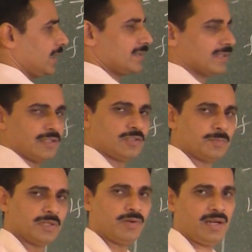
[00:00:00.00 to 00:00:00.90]
is said to
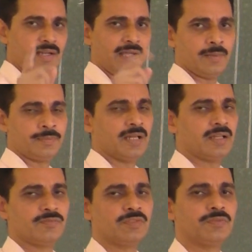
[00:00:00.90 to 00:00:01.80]
be 1
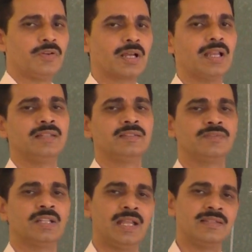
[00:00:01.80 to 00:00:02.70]
diopter if the focal length
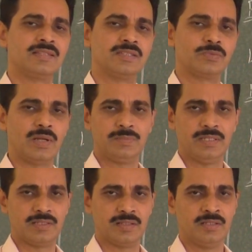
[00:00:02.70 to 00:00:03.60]
of the lens is 1
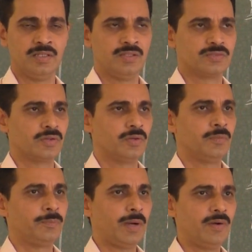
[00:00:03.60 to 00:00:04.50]
meter.
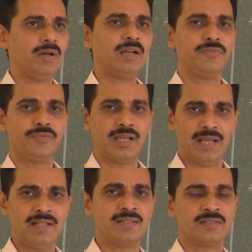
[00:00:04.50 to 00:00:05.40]
So power of a
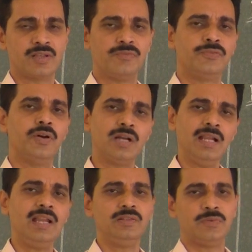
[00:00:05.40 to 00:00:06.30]
lens of
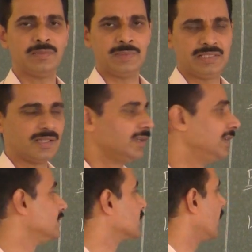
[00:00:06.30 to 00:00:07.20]
focal length 1 meter
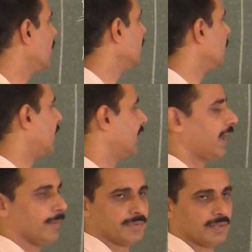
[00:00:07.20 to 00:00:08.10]
is called 1
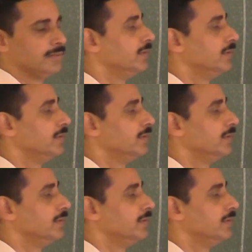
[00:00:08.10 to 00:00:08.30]
diopter.